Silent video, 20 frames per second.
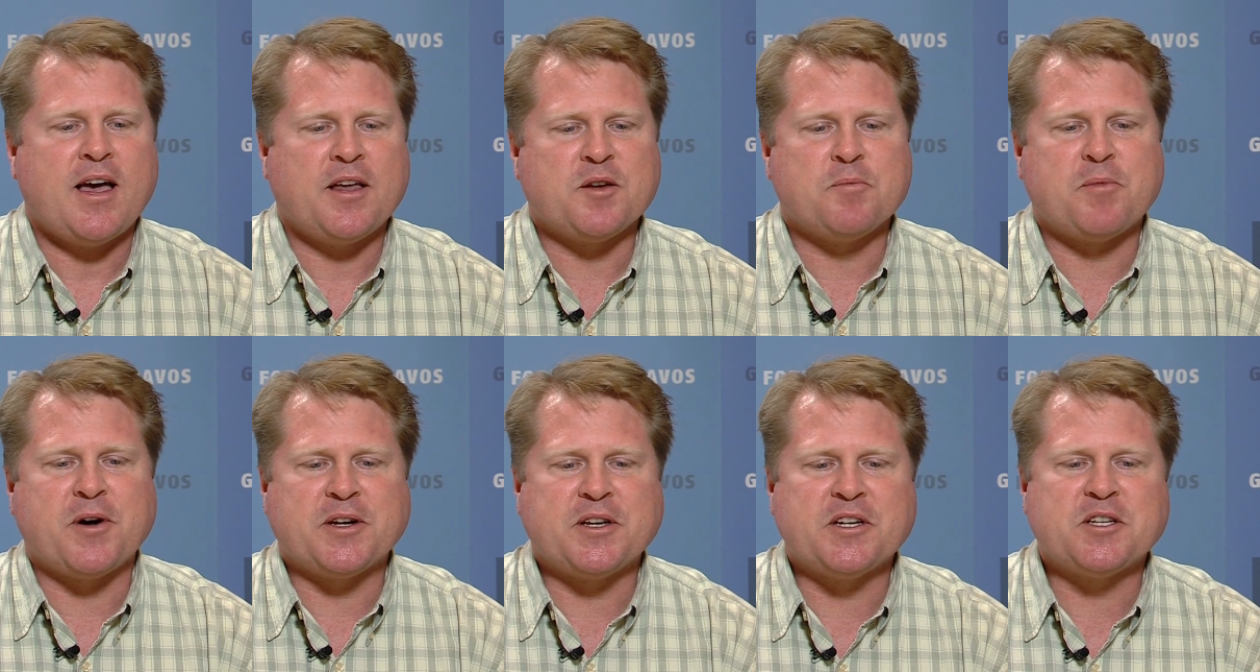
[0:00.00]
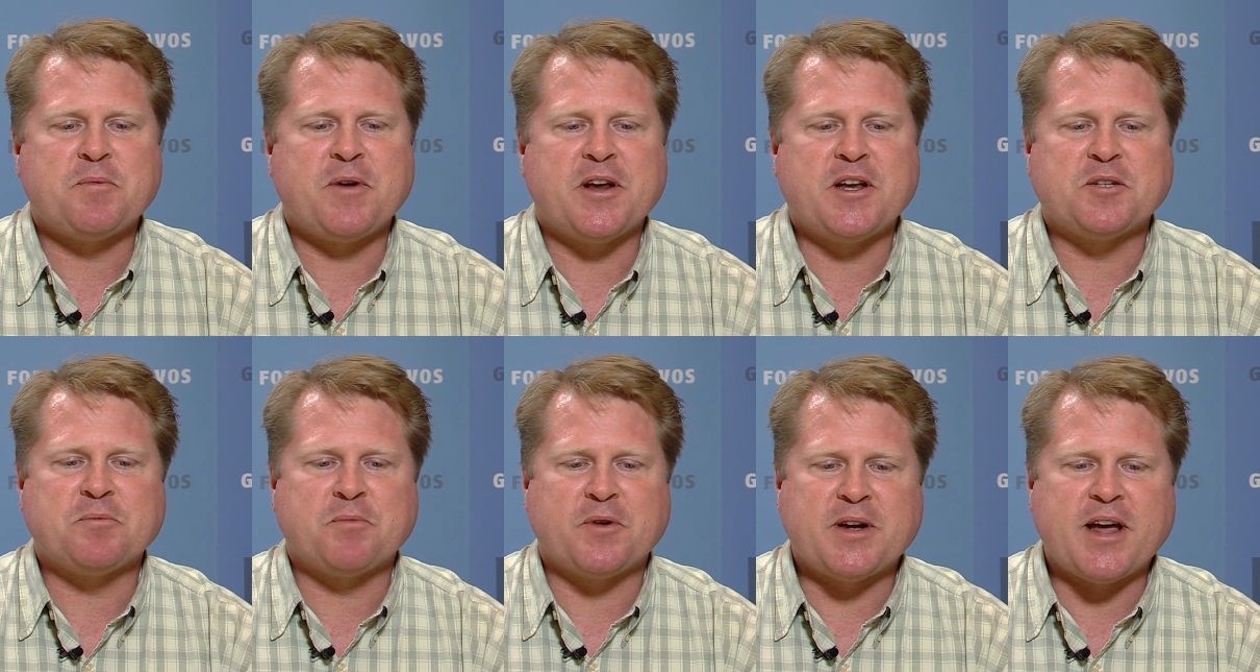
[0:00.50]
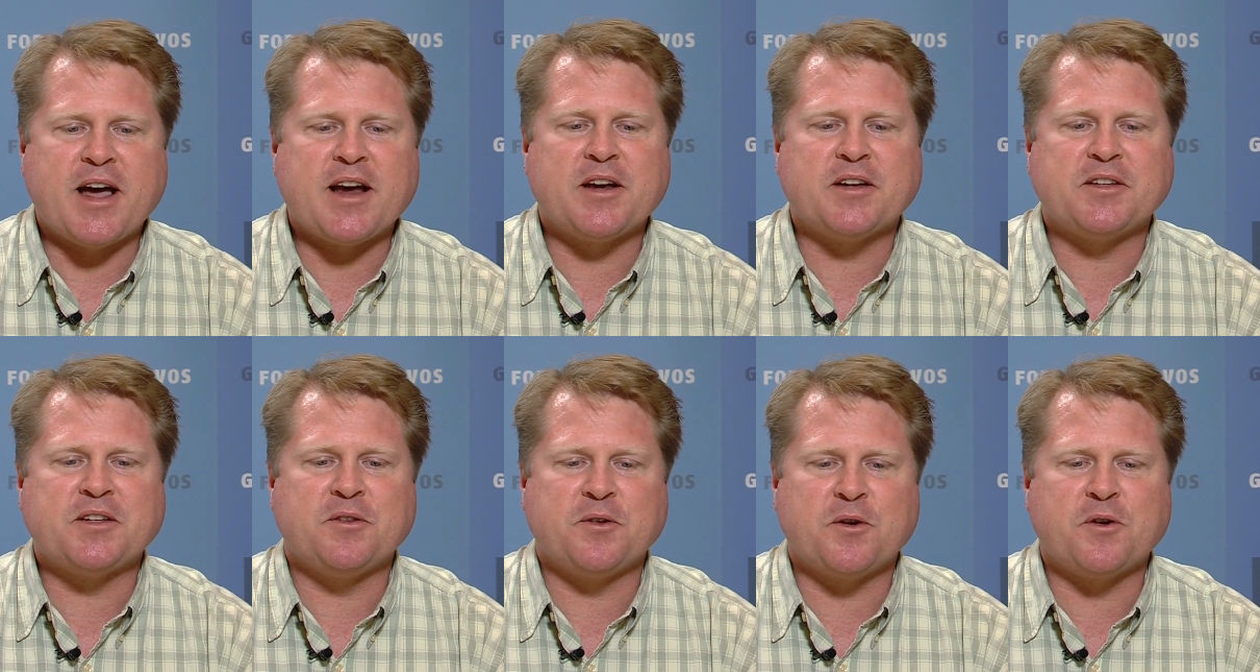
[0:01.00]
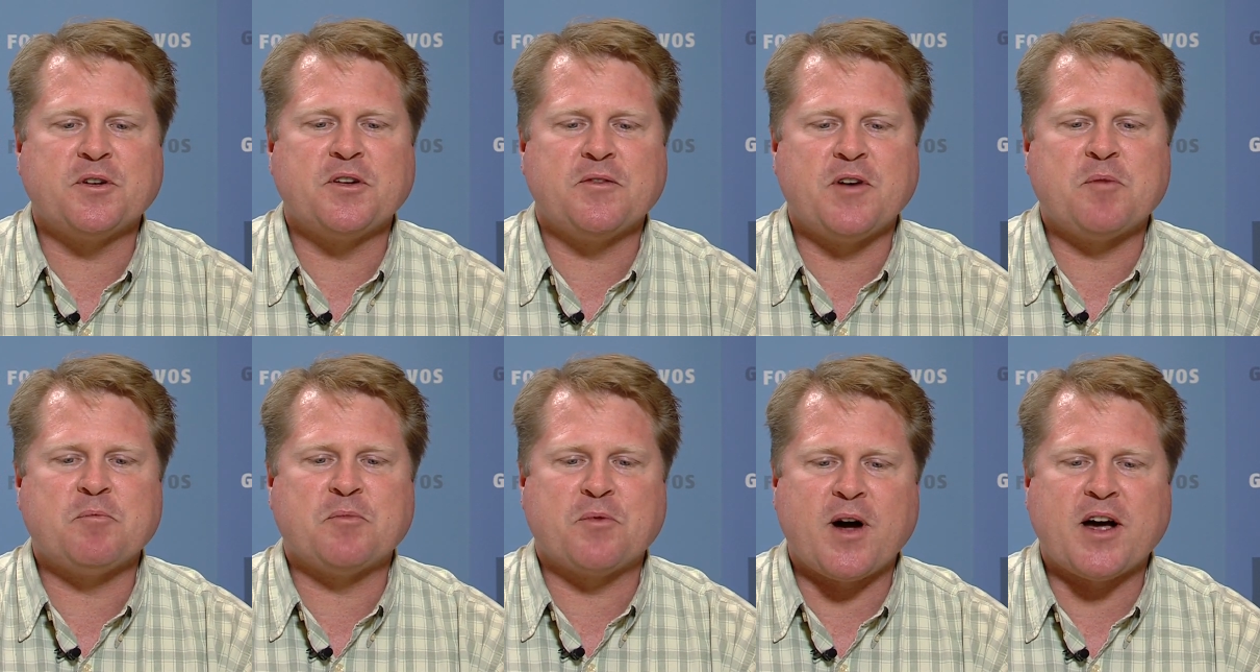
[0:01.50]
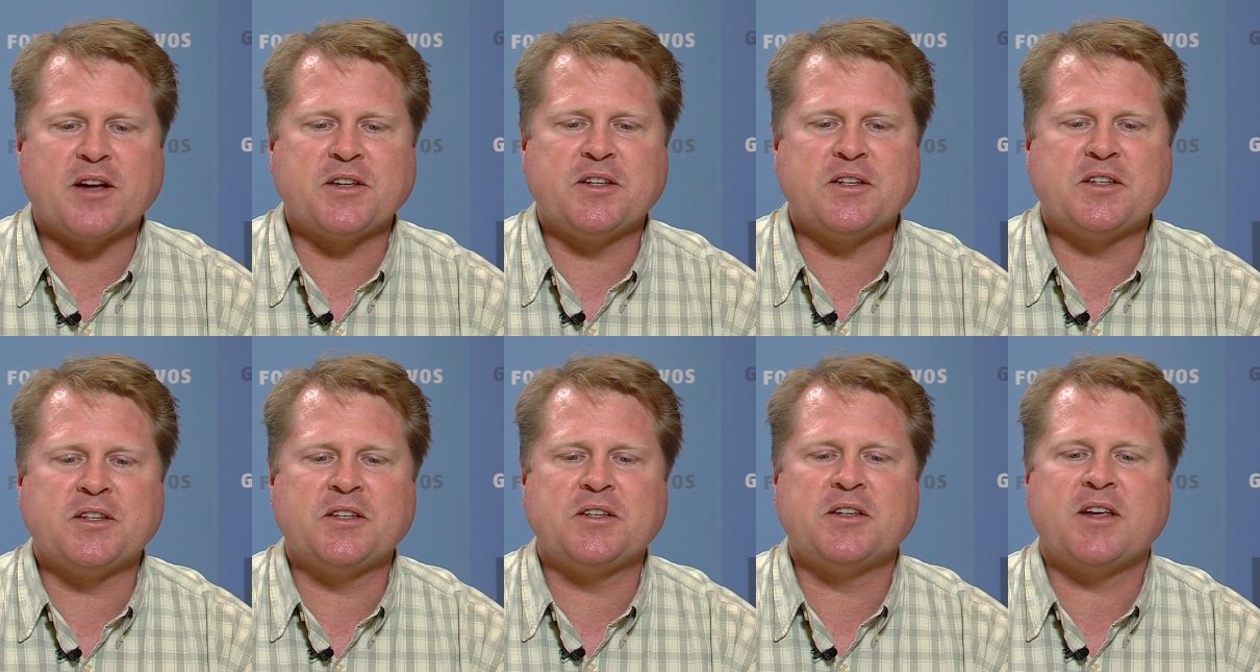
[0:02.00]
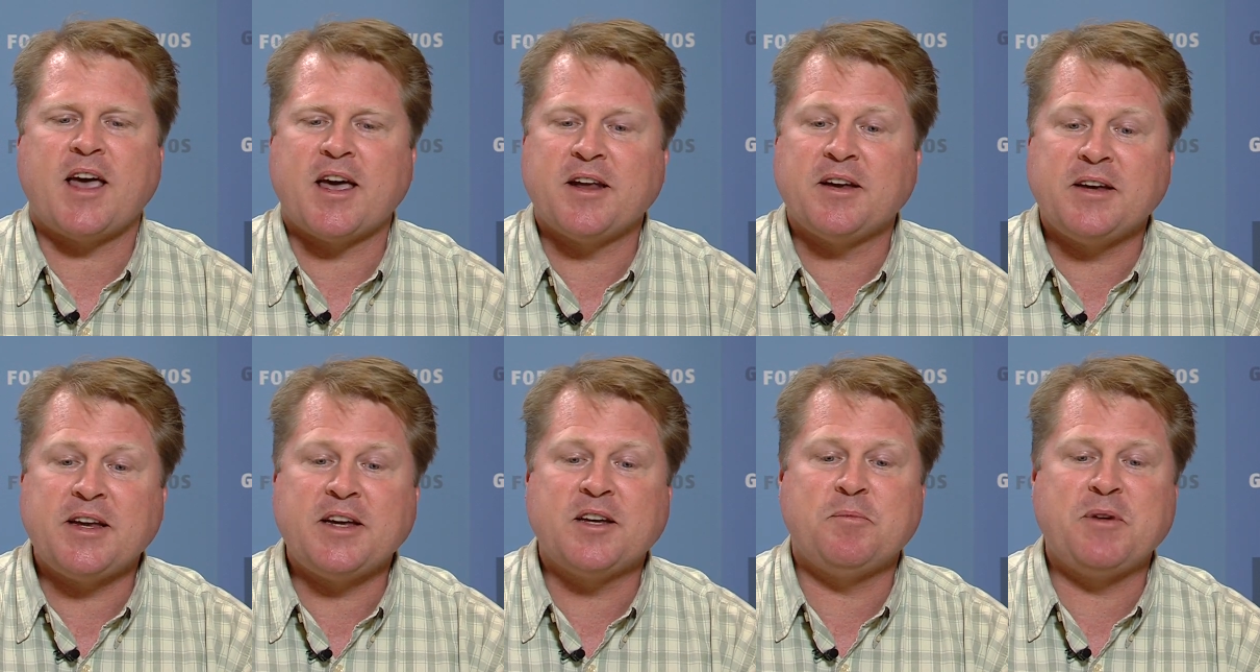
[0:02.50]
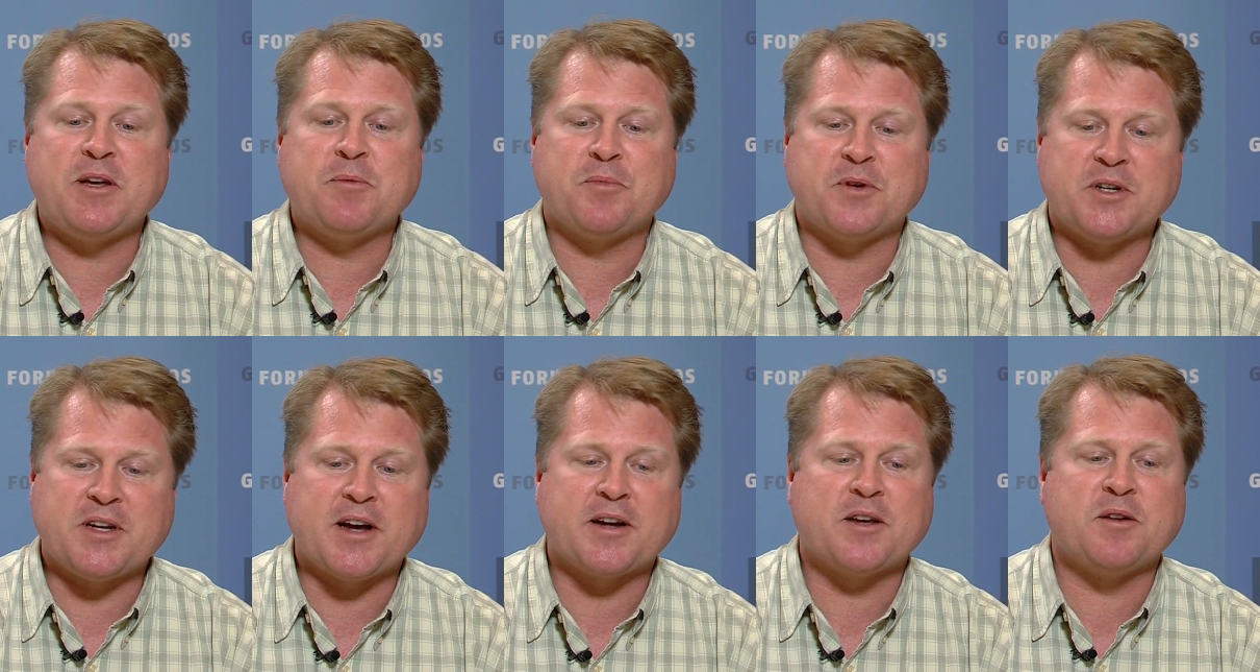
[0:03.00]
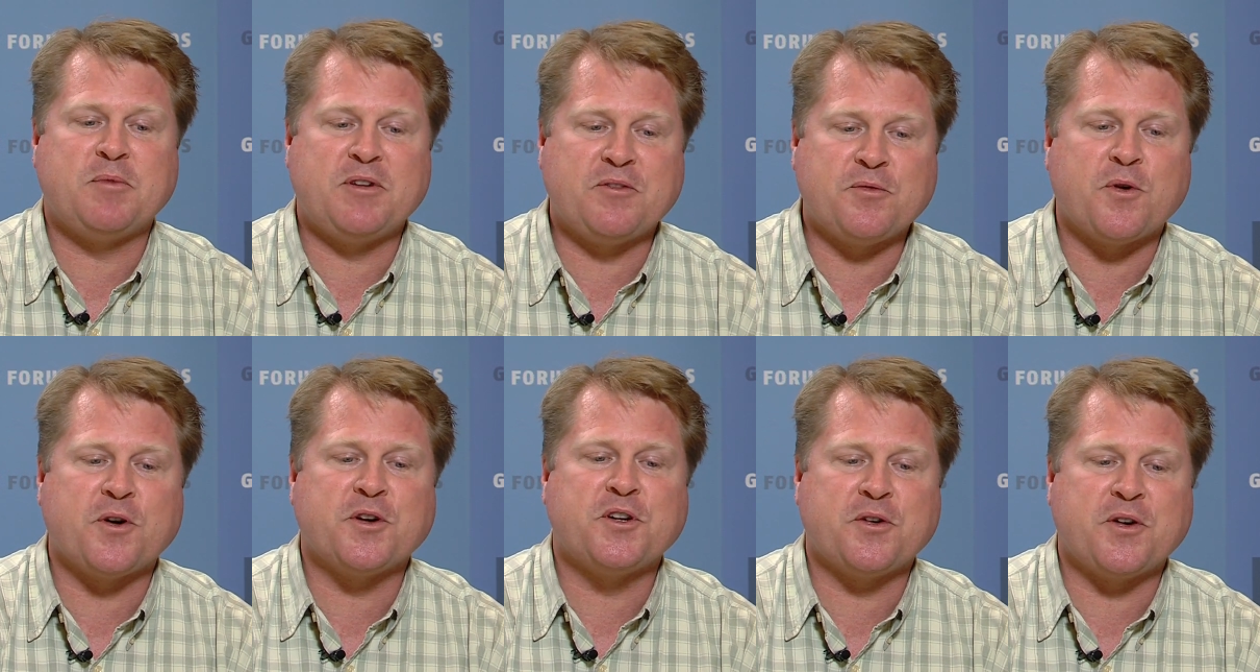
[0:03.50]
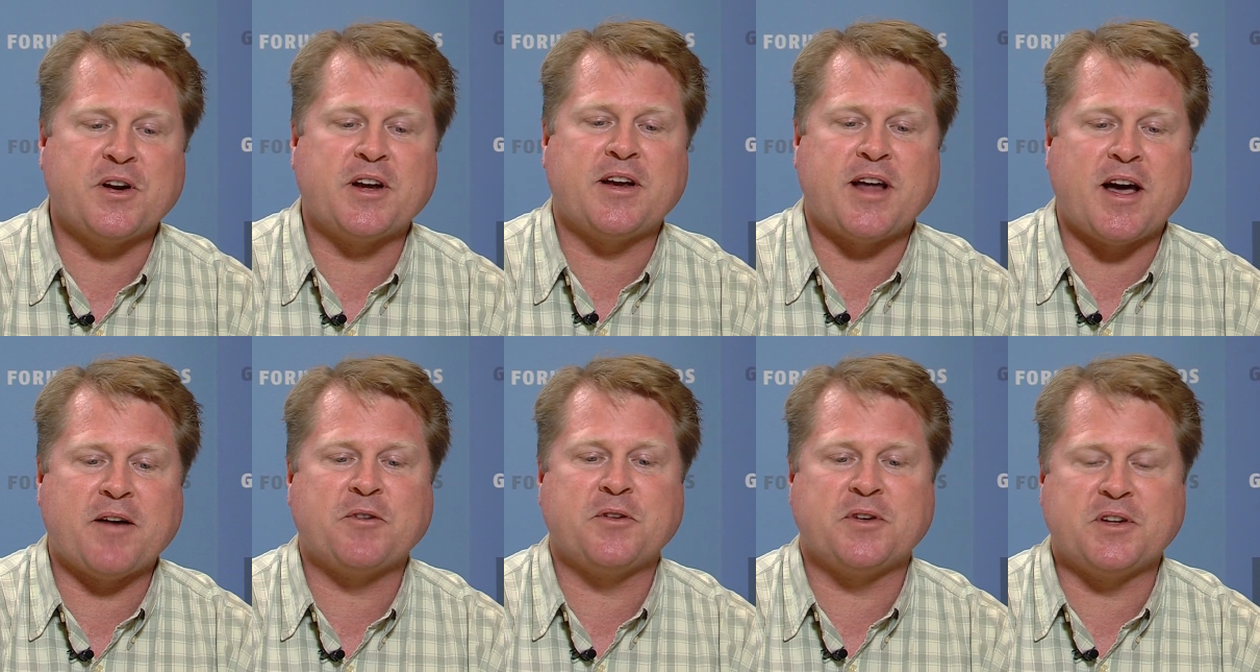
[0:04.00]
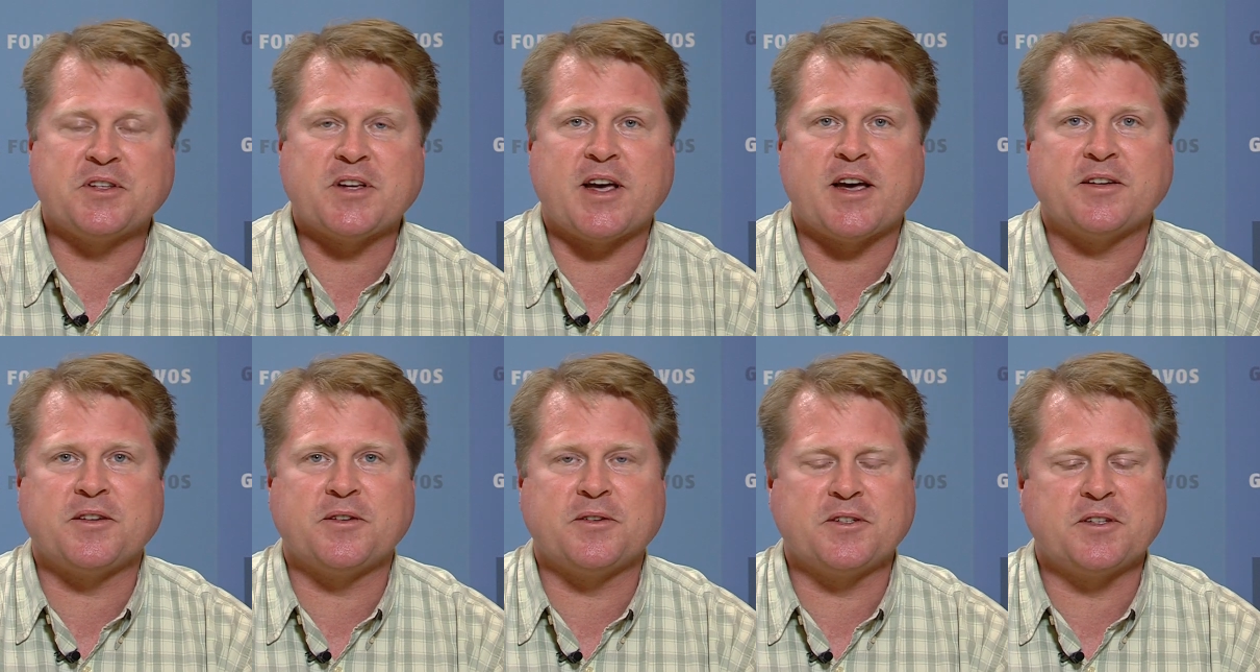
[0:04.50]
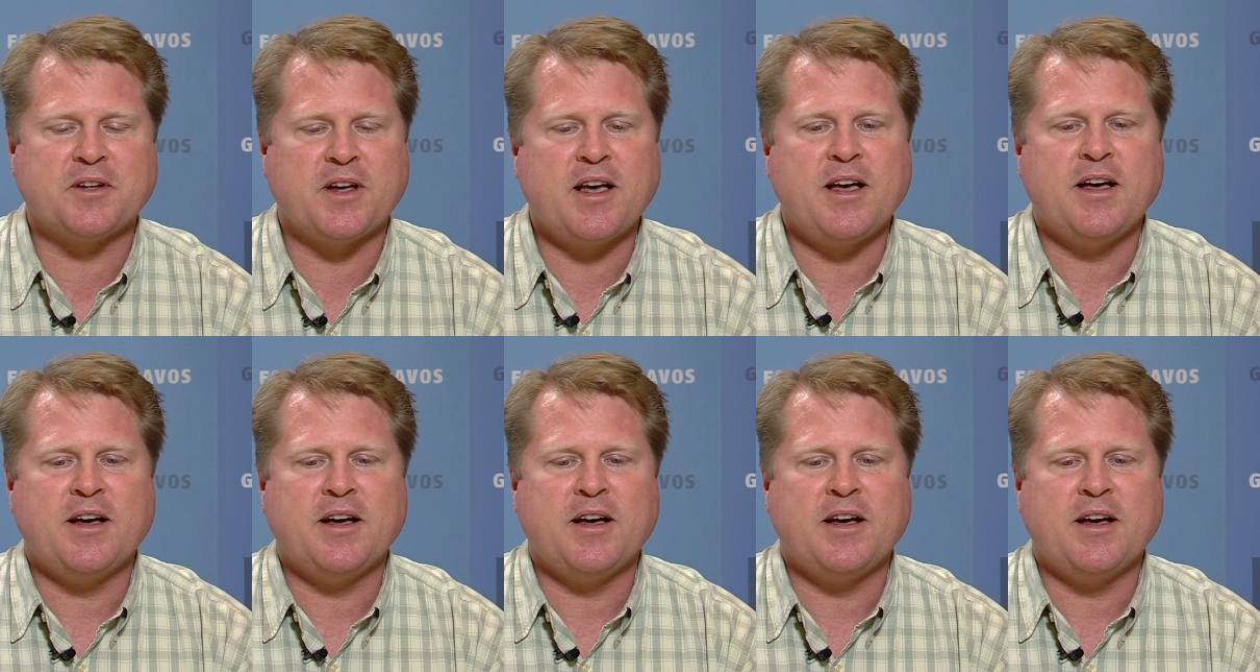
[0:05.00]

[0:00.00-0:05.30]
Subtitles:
to participate as protagonists in their own development processes and a need to be protected before, during, and after disasters.